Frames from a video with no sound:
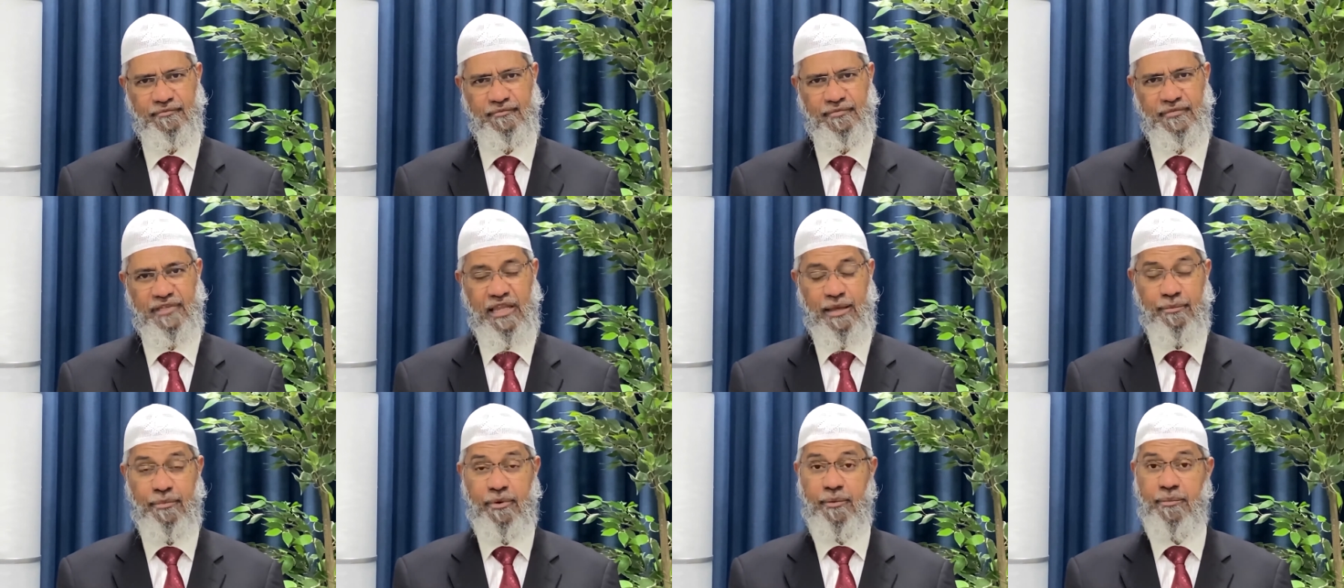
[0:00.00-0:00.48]

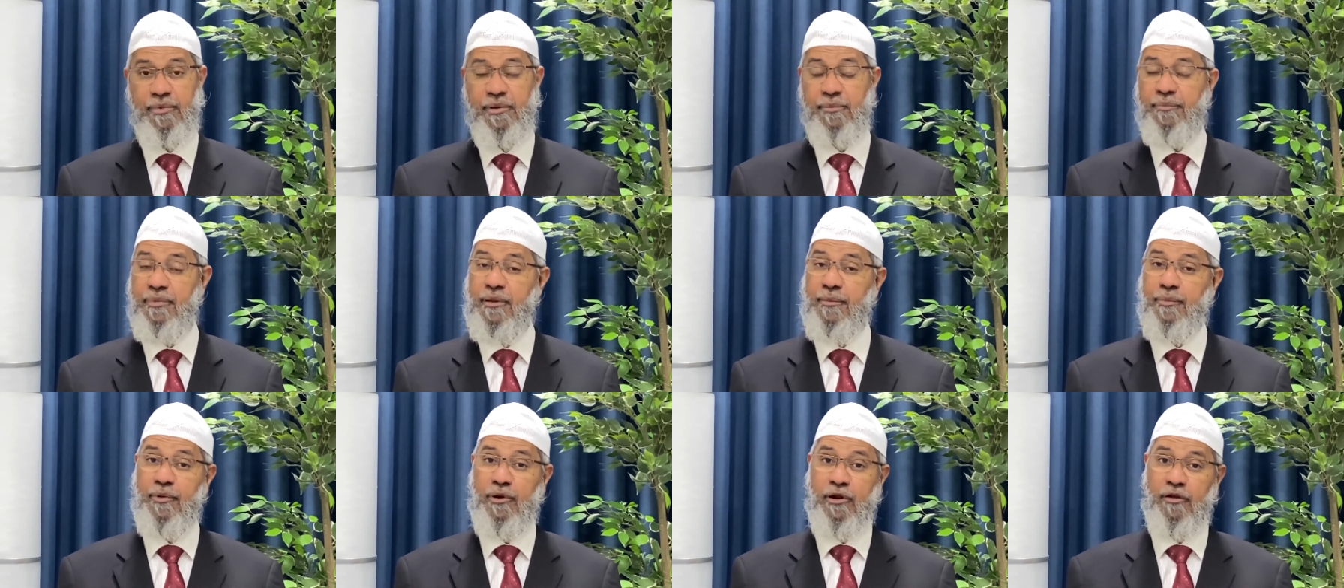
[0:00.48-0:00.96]
There may be
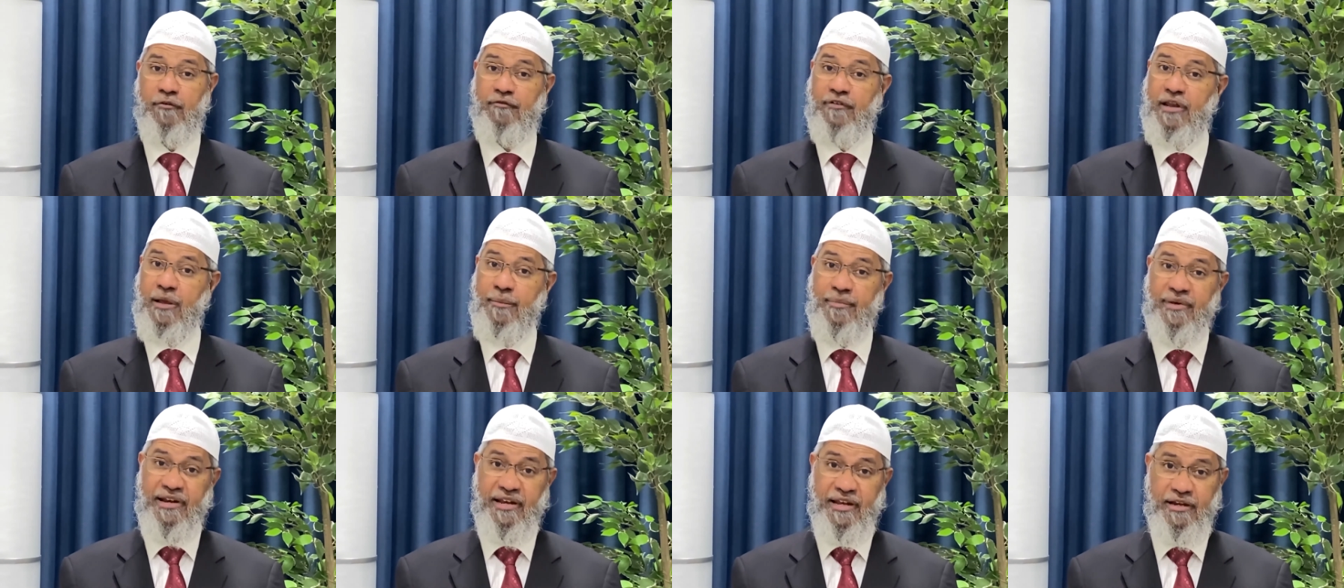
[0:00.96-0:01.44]
people of
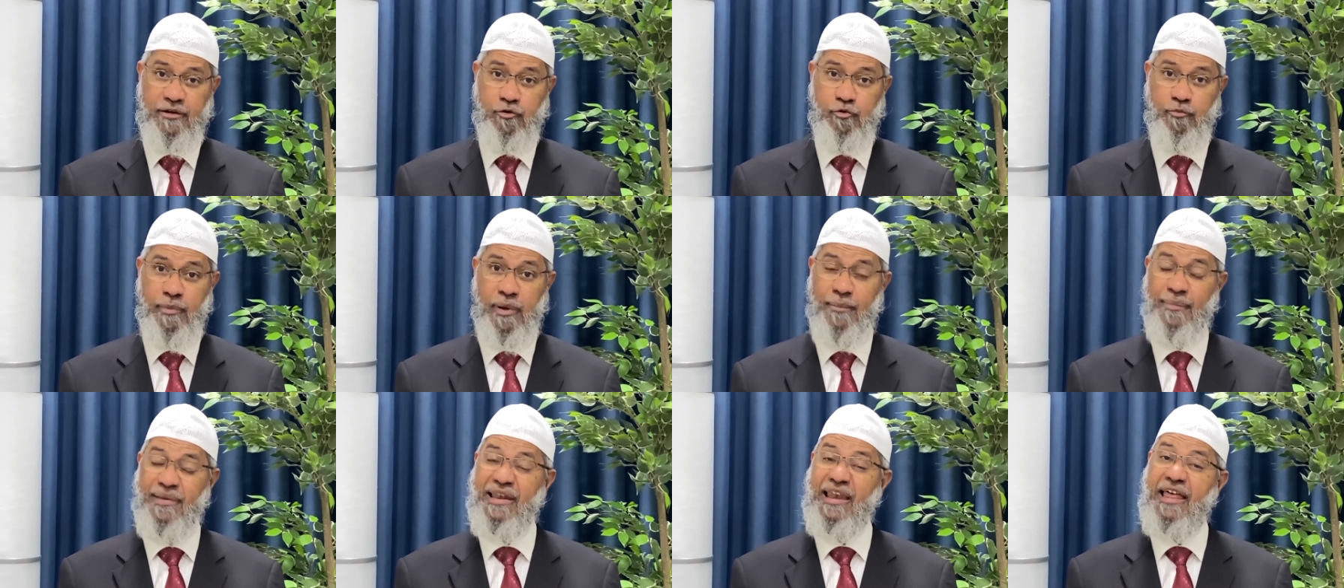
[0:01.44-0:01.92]
Lebanon who
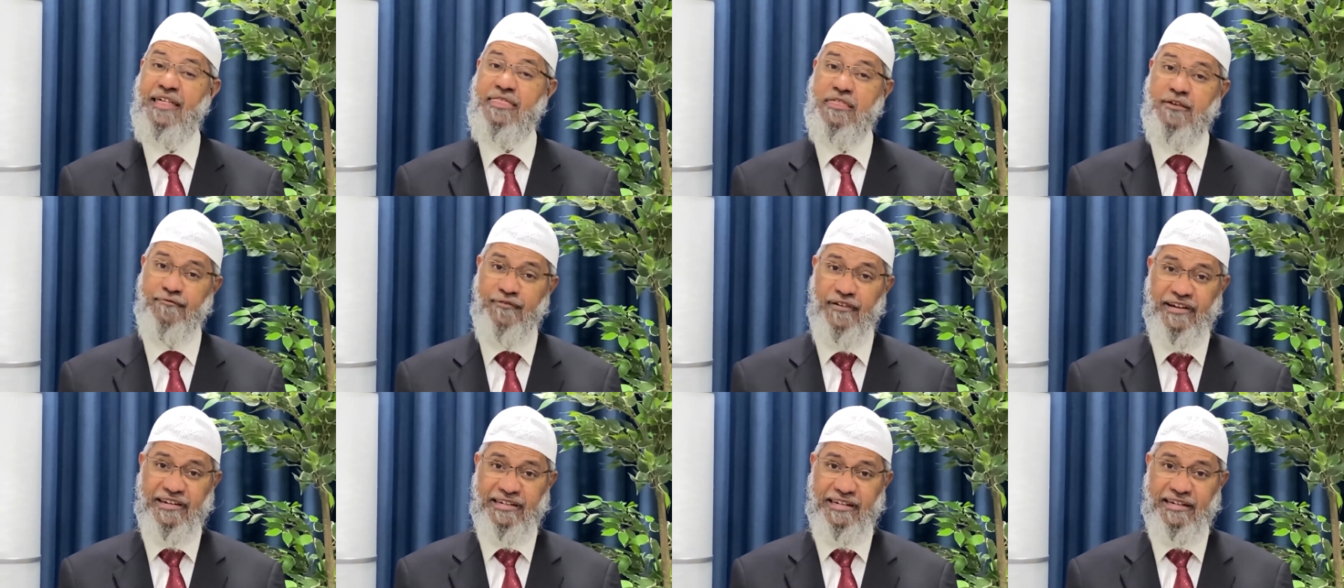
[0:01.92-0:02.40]
may be less
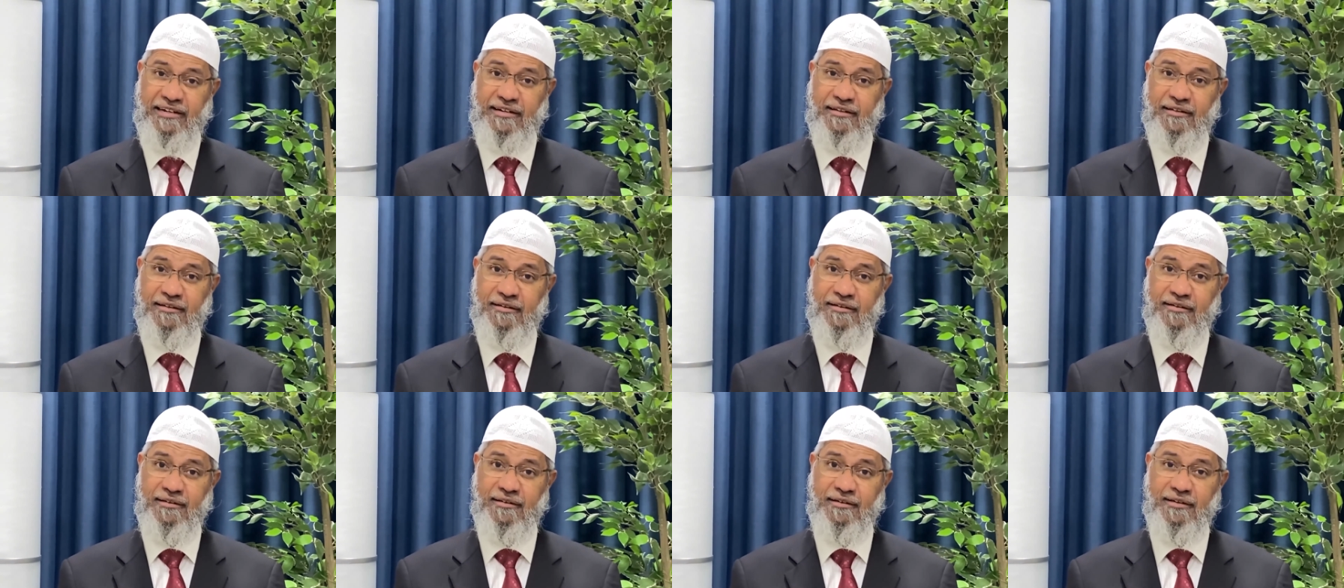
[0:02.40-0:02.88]
affected.
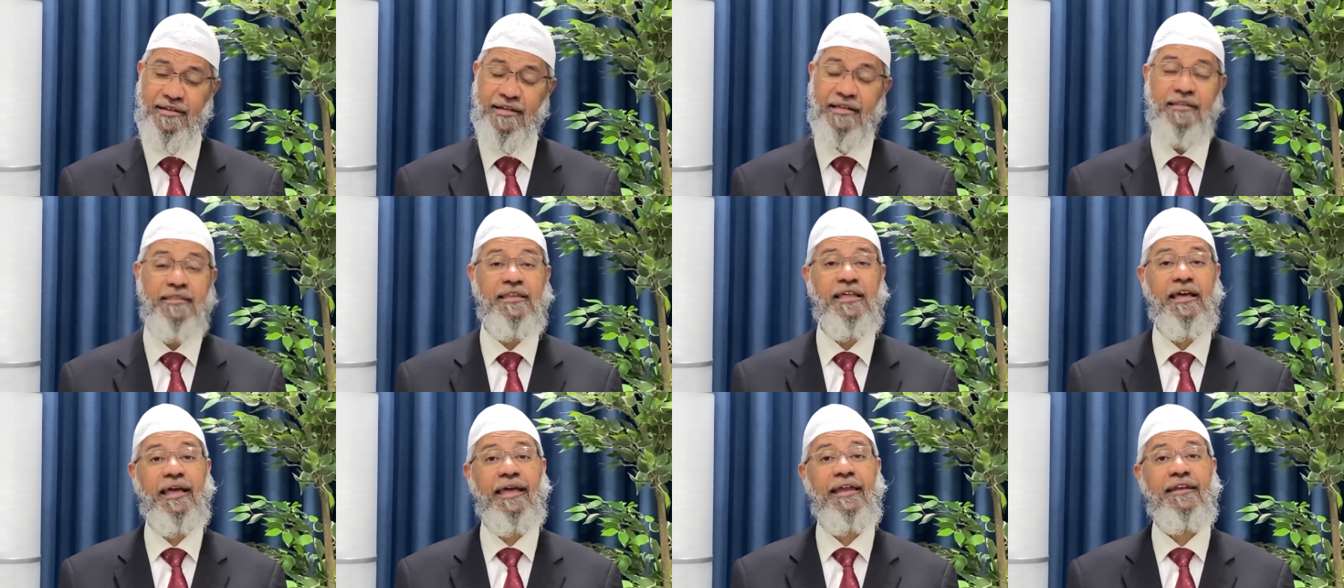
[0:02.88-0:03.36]

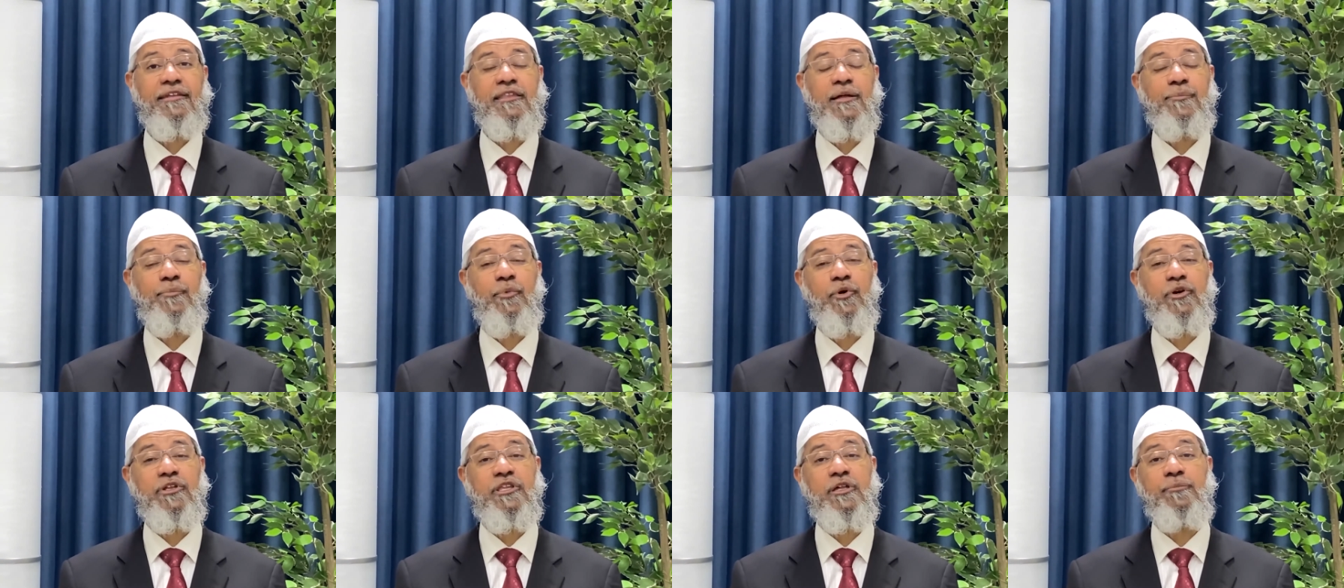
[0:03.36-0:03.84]
They can
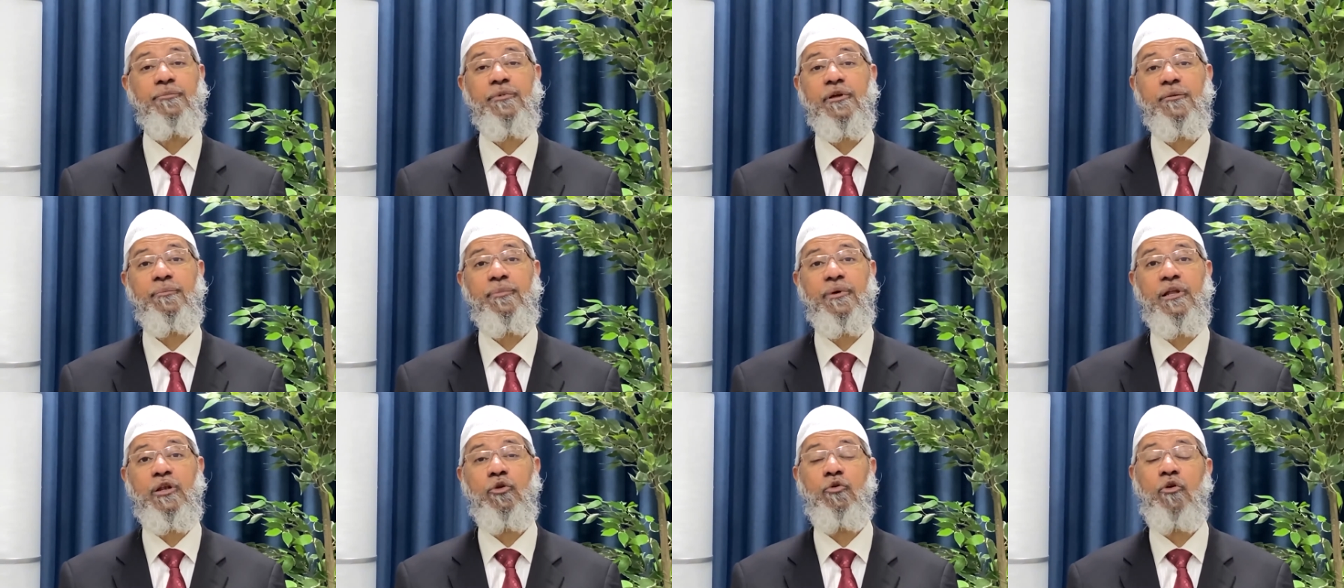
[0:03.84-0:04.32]
support the
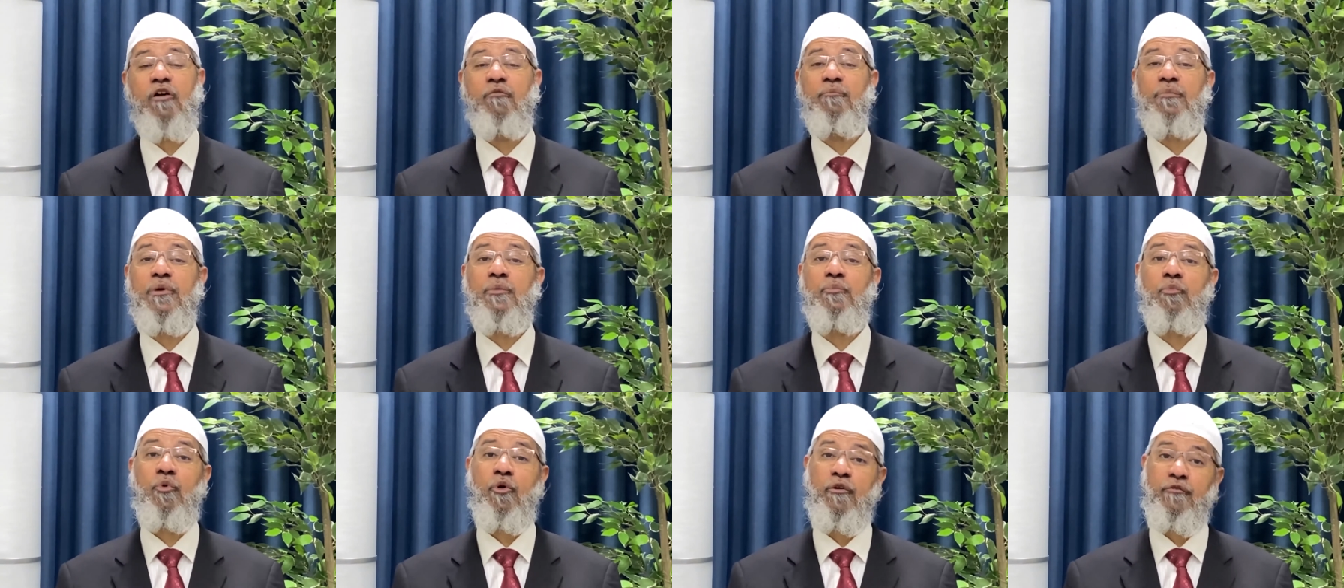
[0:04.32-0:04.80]
people who have
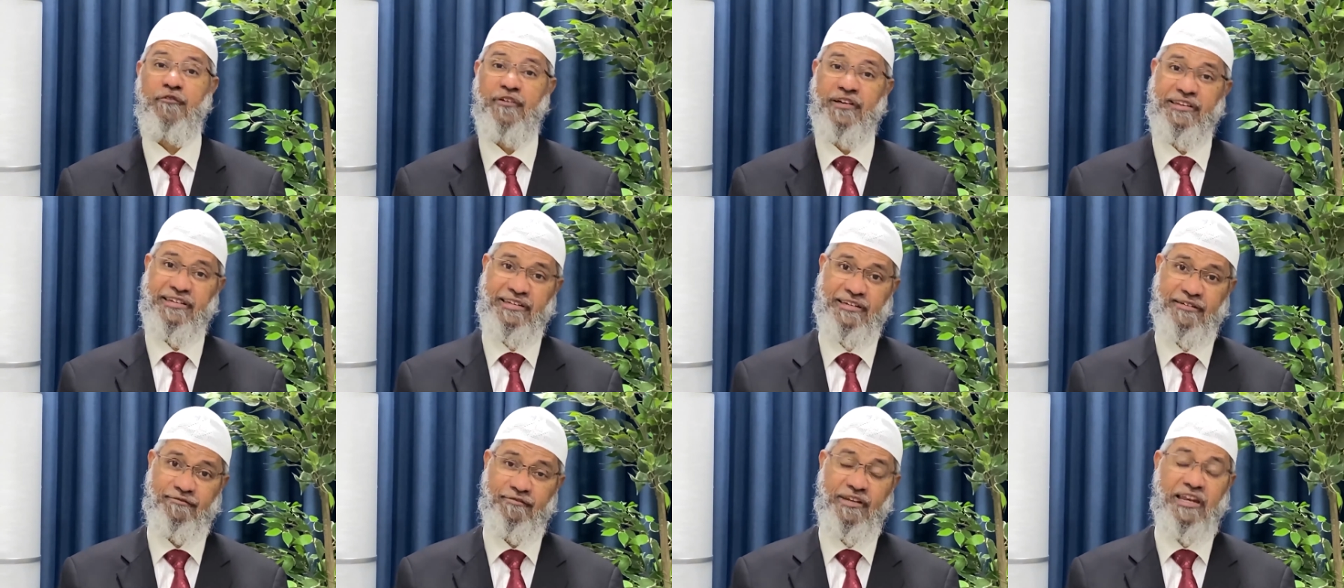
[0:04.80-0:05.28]
been more affected.